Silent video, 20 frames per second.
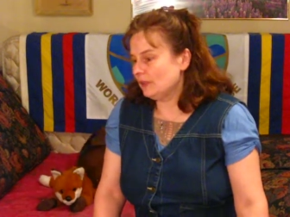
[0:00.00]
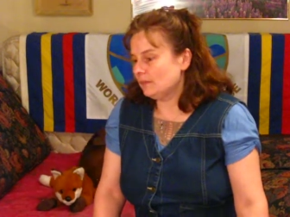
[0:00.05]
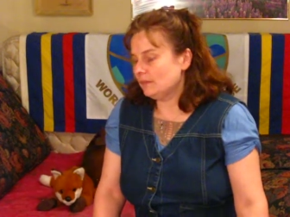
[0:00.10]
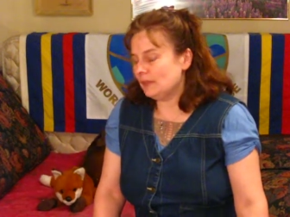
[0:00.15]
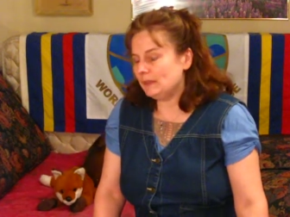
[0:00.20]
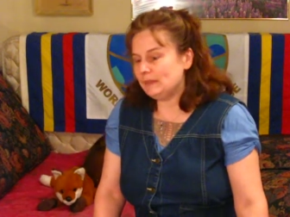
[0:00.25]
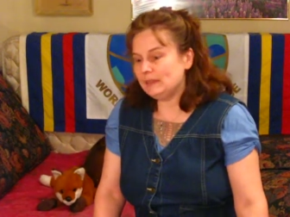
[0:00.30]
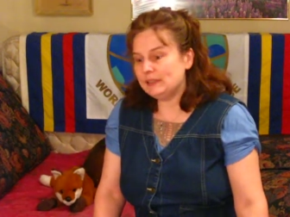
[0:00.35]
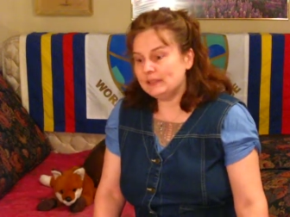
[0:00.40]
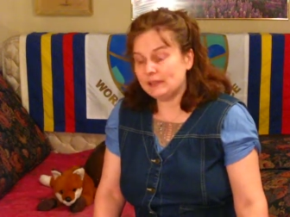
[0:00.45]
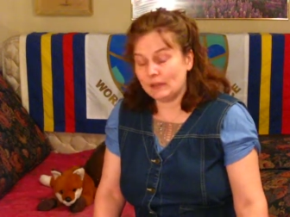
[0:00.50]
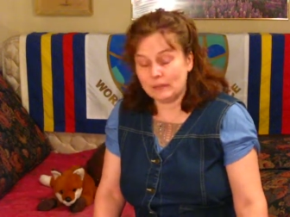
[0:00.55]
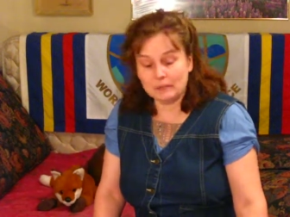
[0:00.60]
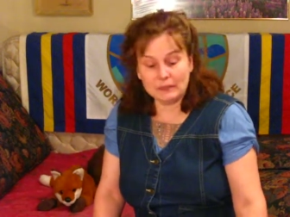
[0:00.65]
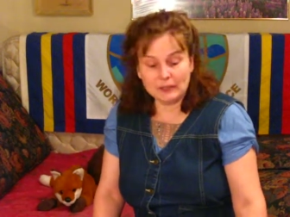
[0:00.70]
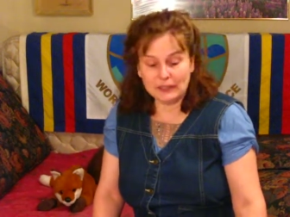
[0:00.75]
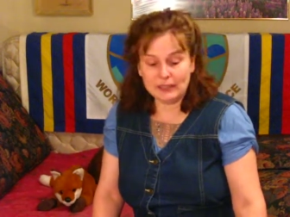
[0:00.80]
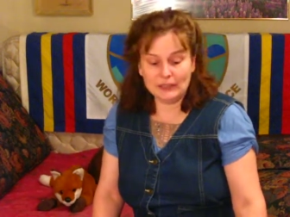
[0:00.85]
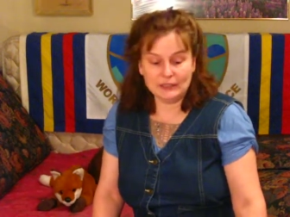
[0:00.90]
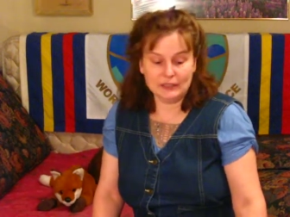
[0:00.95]
maybe
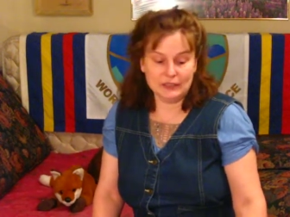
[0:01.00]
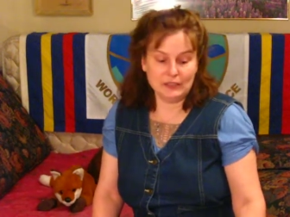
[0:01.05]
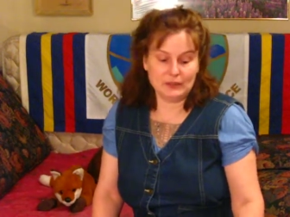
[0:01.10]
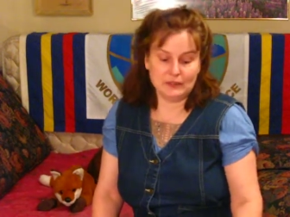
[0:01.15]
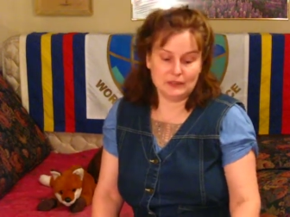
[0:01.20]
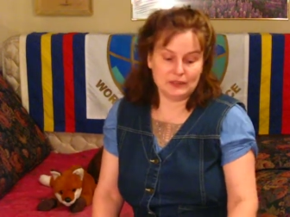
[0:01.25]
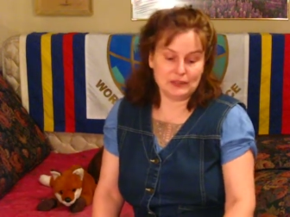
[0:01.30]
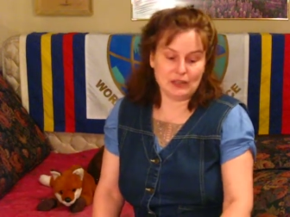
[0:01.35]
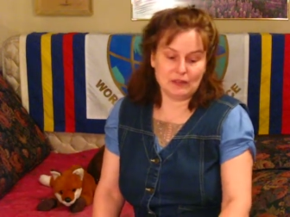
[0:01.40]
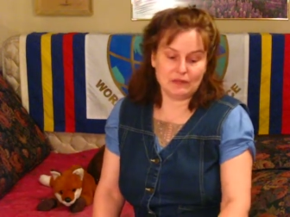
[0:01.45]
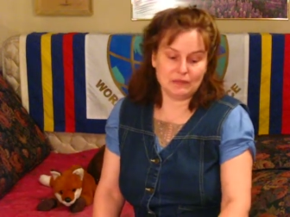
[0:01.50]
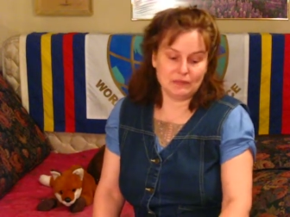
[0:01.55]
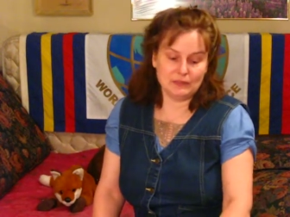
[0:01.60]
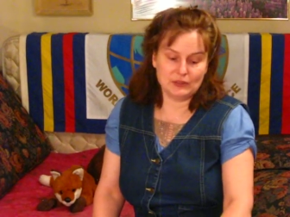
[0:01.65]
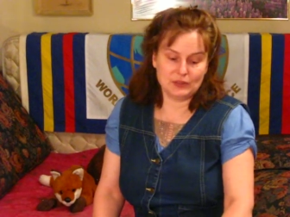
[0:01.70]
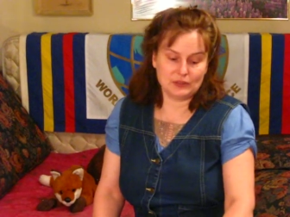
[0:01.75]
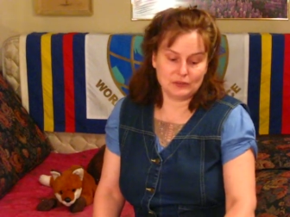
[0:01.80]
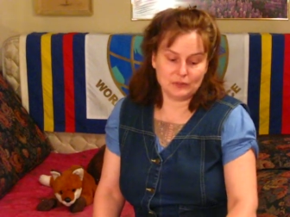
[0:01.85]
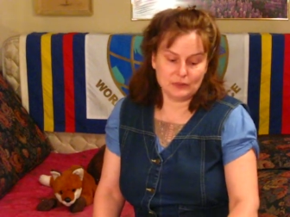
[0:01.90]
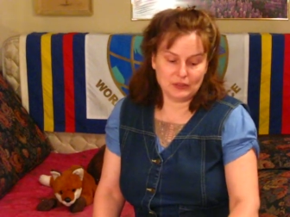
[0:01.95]
somebody in the U.S.
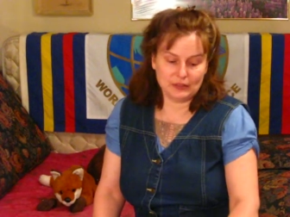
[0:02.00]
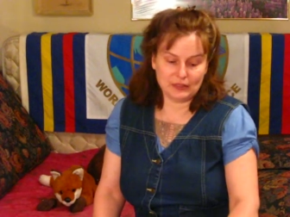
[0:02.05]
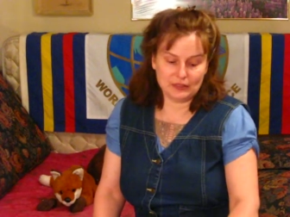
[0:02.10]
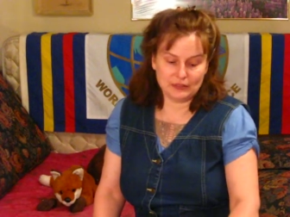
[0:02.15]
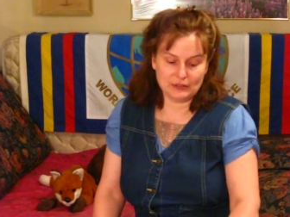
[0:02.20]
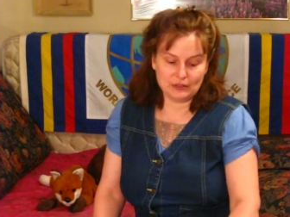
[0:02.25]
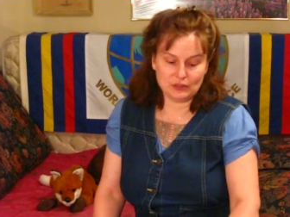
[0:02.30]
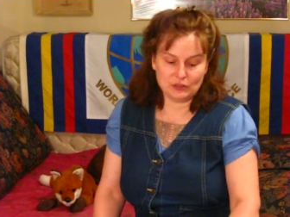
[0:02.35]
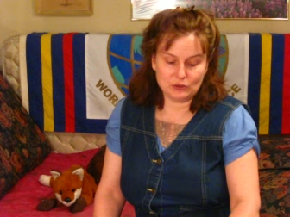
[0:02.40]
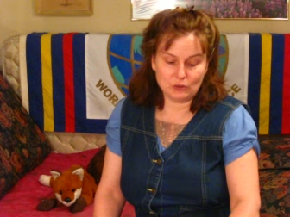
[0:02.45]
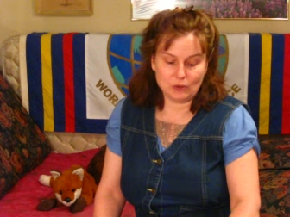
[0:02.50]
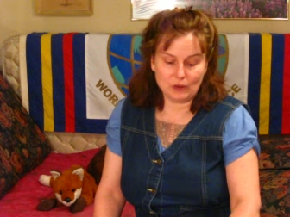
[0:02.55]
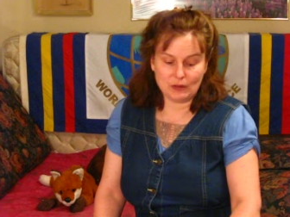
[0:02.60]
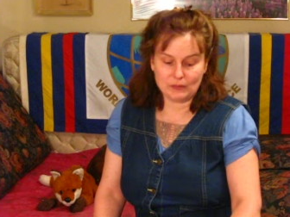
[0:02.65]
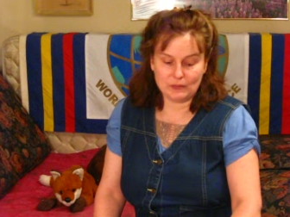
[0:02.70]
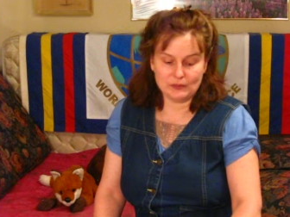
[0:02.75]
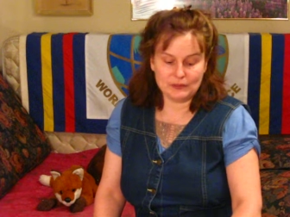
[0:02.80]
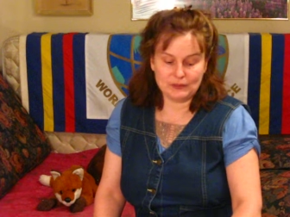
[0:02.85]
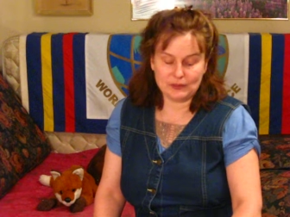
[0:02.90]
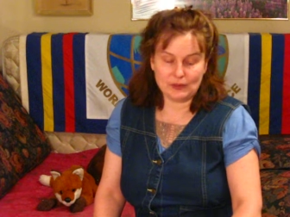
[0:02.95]
government's willing to
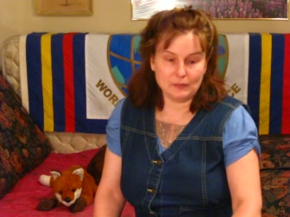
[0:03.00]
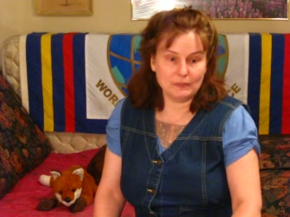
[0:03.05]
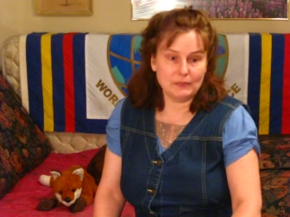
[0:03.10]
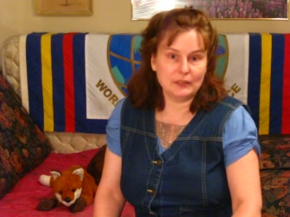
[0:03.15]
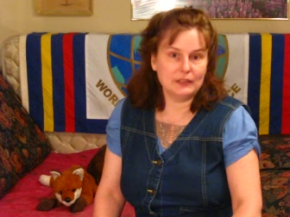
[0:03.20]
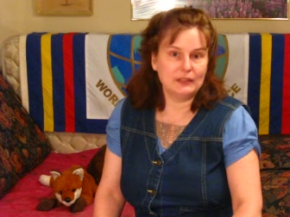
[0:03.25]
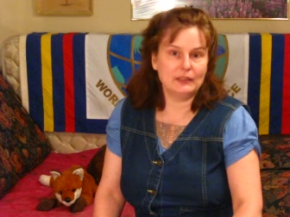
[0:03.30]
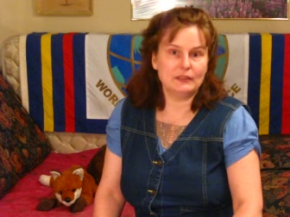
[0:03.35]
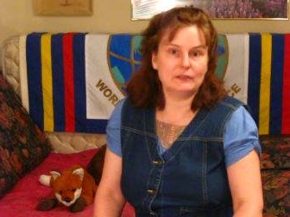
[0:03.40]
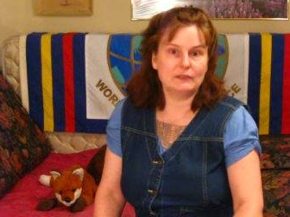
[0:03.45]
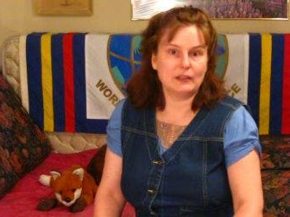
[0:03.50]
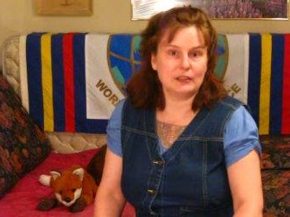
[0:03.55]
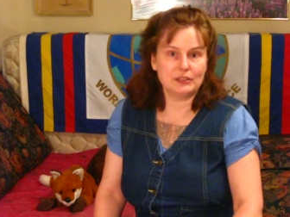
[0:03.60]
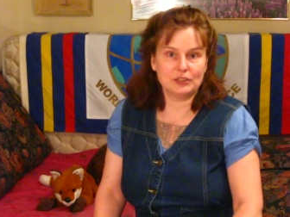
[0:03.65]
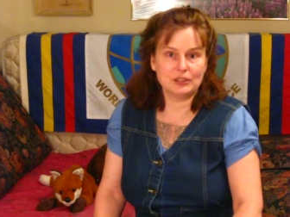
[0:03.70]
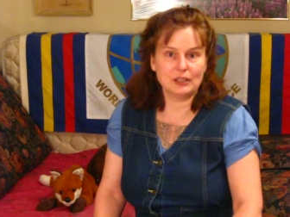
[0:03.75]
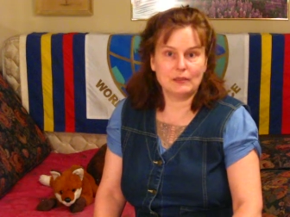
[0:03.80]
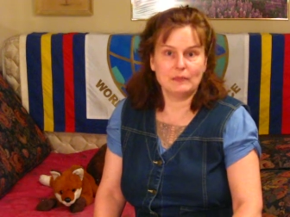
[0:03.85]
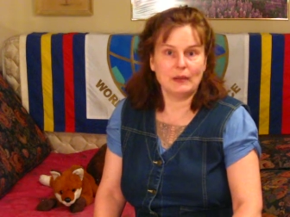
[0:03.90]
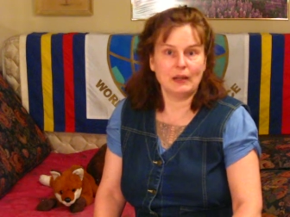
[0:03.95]
talk with somebody in
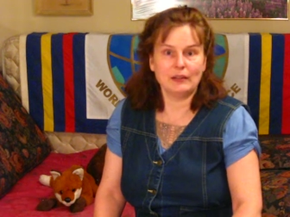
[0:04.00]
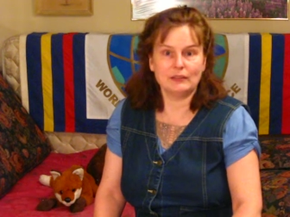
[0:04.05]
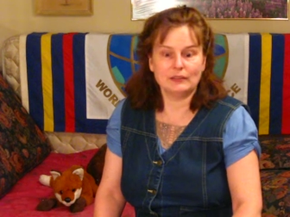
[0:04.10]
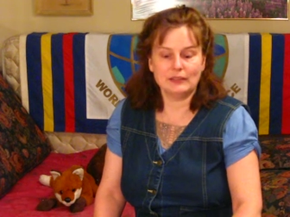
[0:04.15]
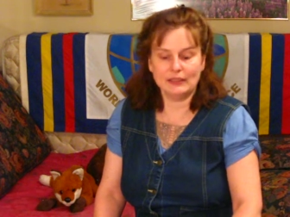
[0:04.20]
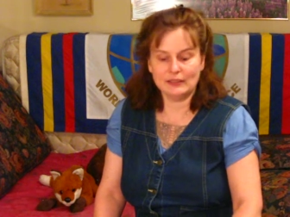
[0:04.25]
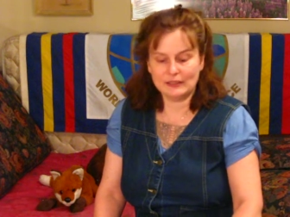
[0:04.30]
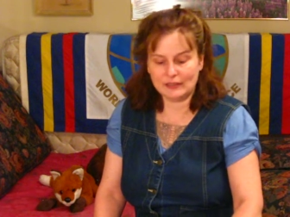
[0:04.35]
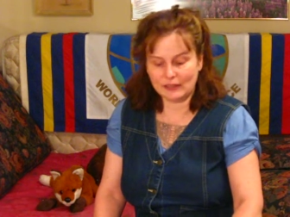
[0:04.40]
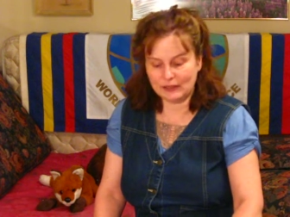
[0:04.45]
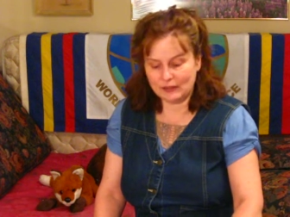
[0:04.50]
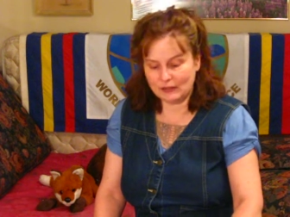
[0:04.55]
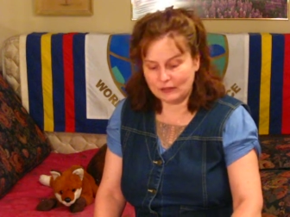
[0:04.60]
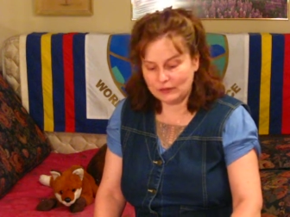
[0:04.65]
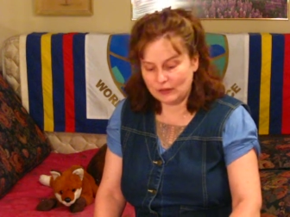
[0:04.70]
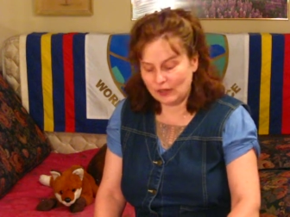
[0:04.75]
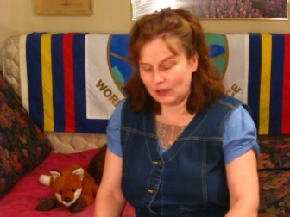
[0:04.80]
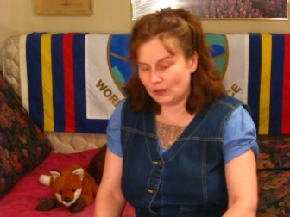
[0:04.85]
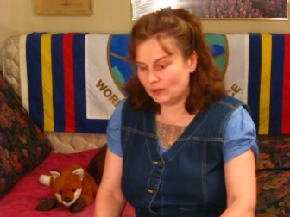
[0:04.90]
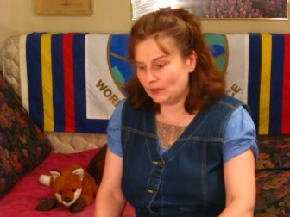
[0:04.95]
Russia about this. I don't
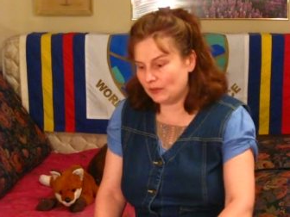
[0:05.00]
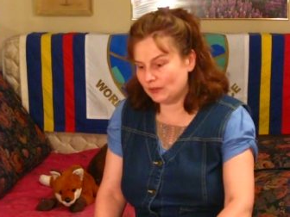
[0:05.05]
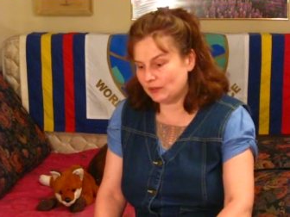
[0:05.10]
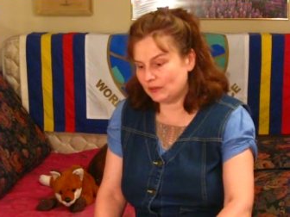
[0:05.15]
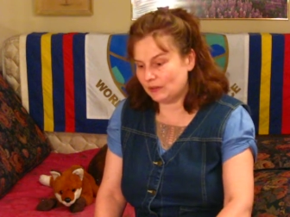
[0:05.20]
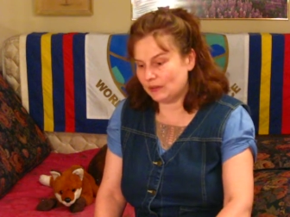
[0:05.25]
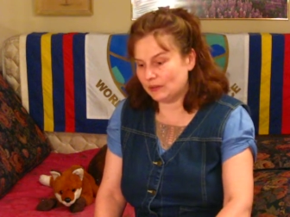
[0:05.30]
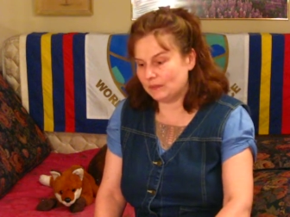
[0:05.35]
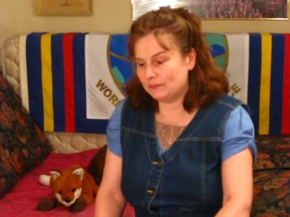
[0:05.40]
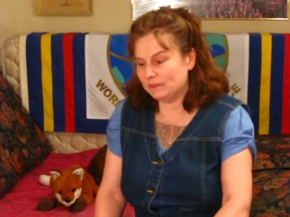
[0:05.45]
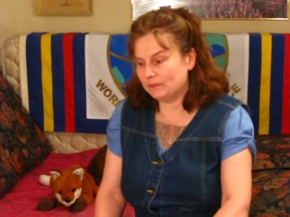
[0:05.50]
know, or